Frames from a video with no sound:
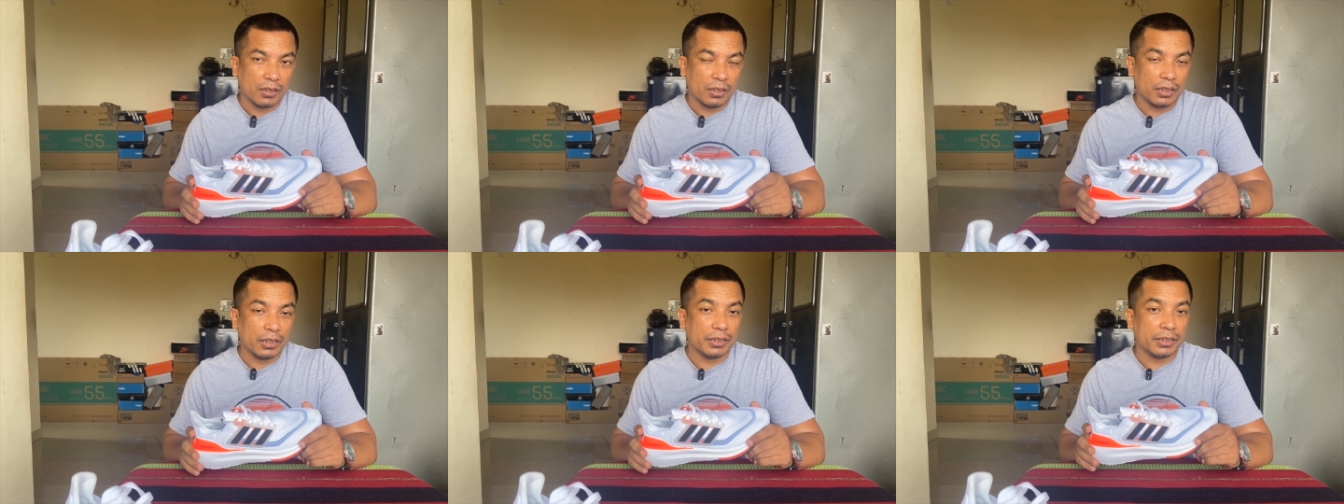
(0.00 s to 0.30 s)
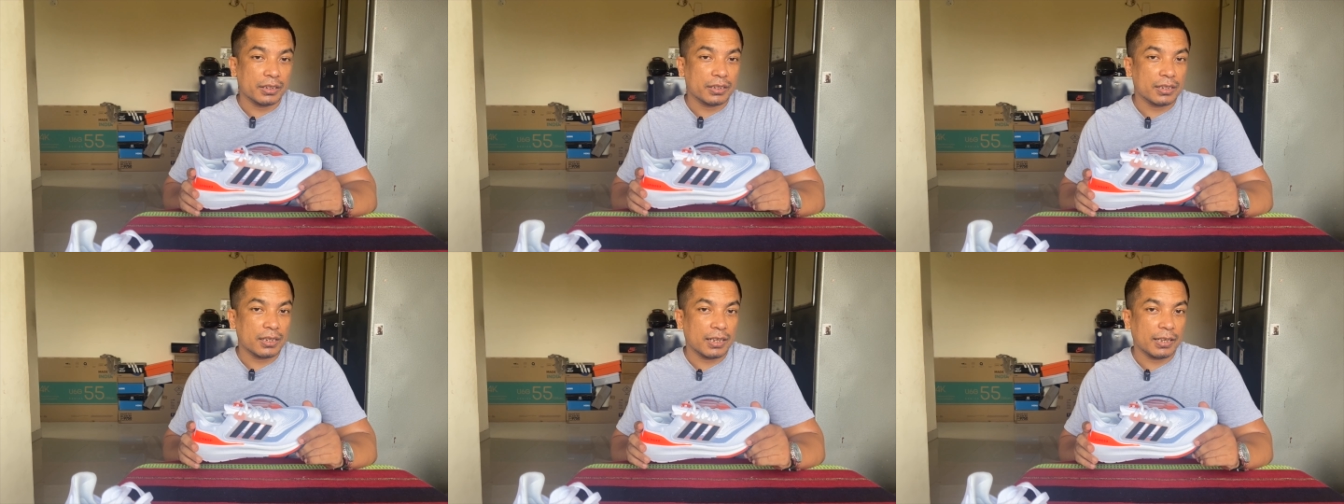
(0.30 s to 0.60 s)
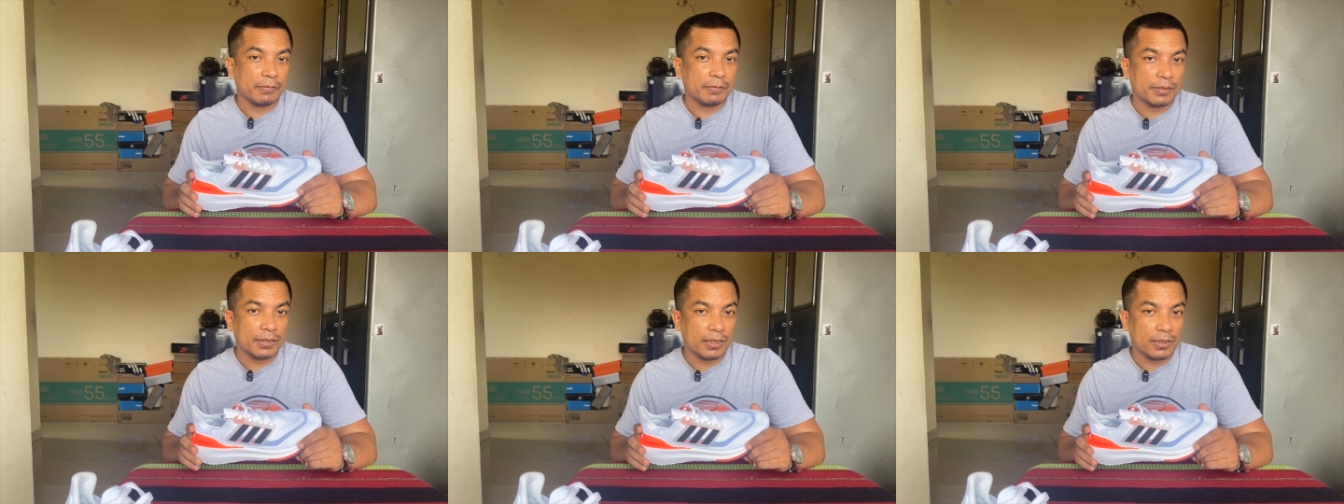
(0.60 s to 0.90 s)
It is a
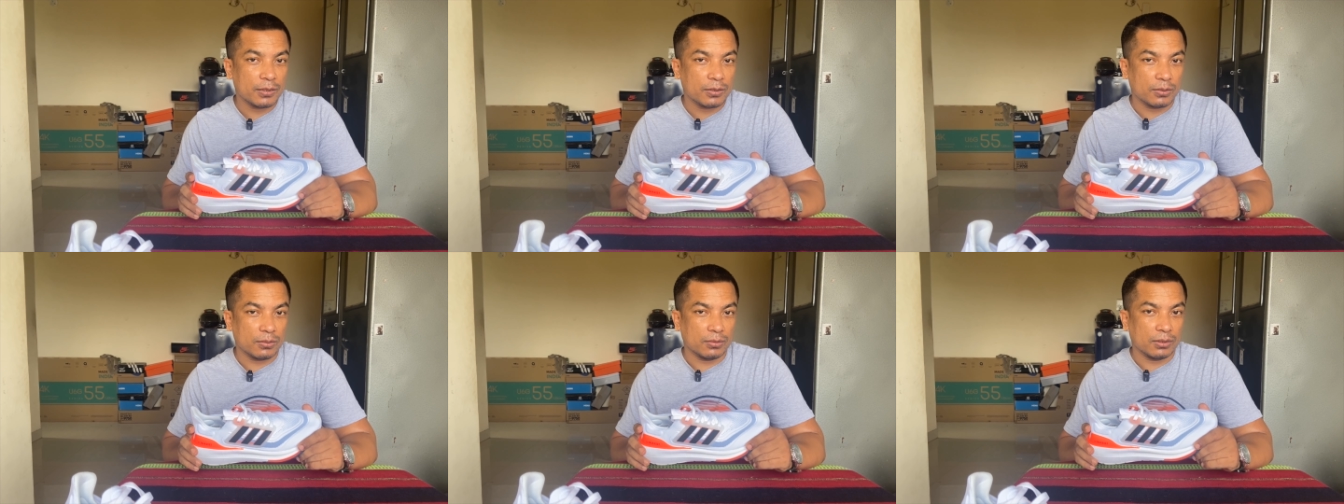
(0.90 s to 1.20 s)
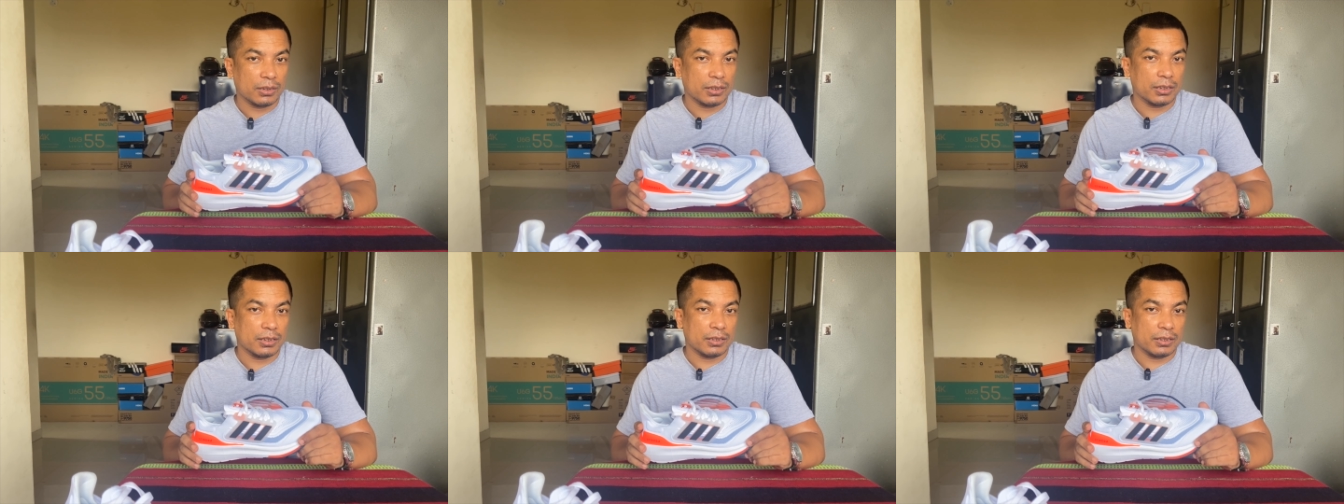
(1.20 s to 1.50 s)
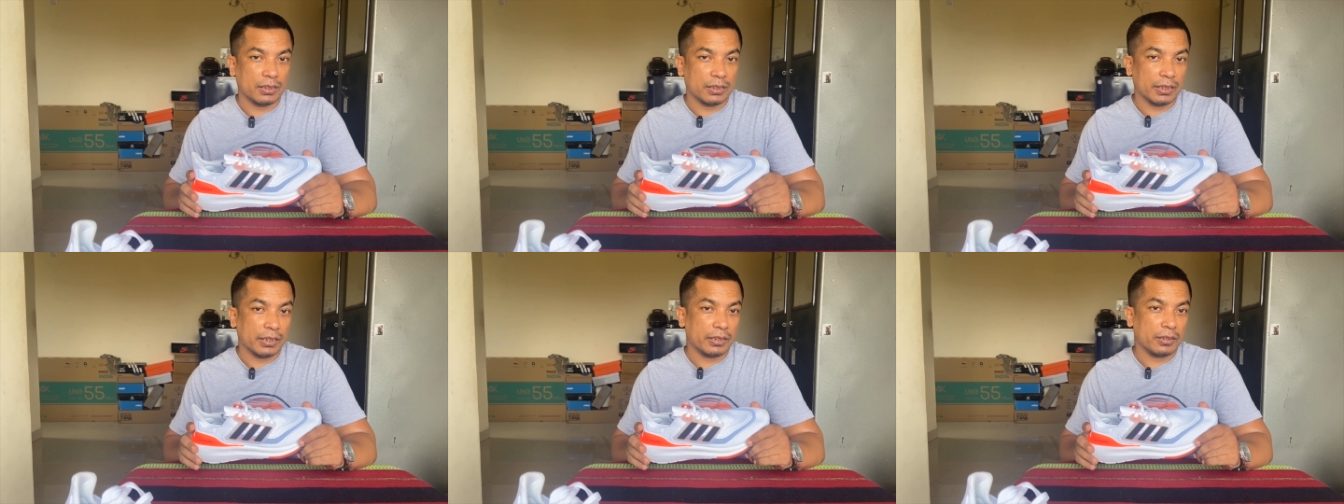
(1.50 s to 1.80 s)
lifestyle shoe. It is
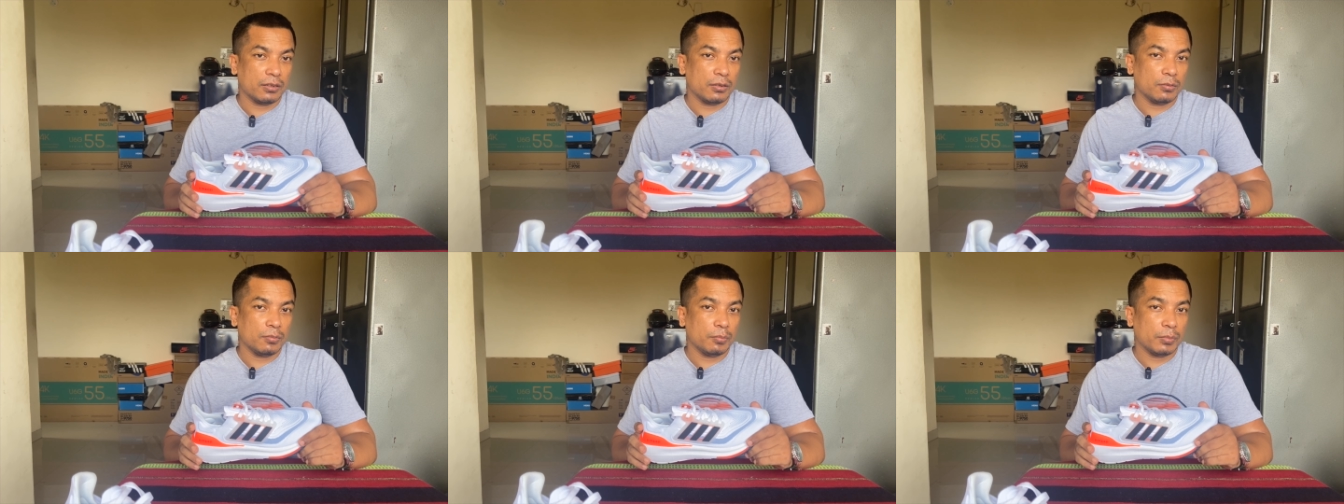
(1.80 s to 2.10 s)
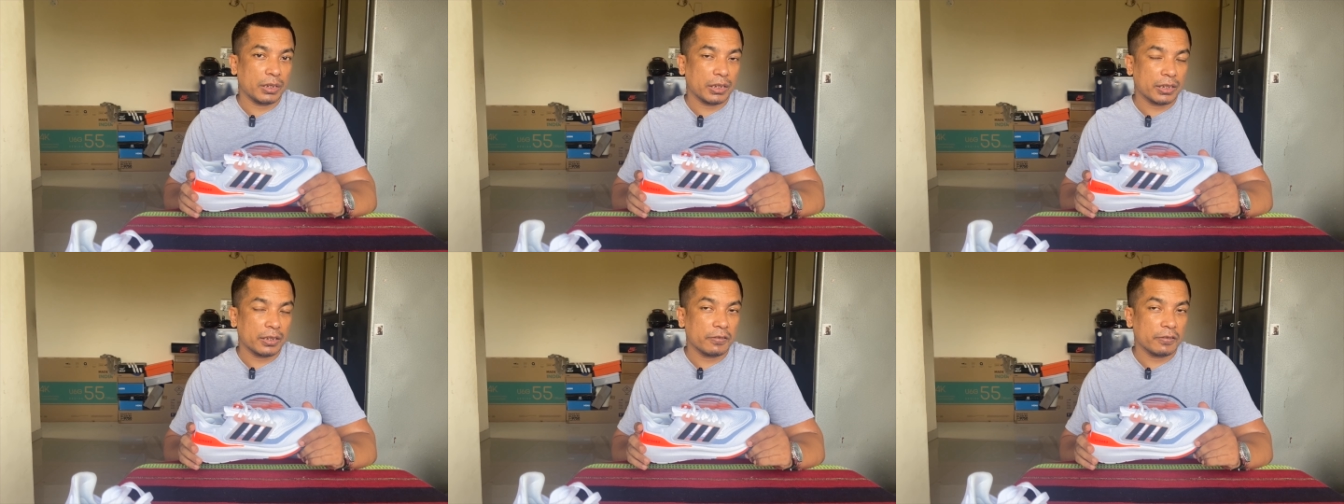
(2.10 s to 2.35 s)
designed to make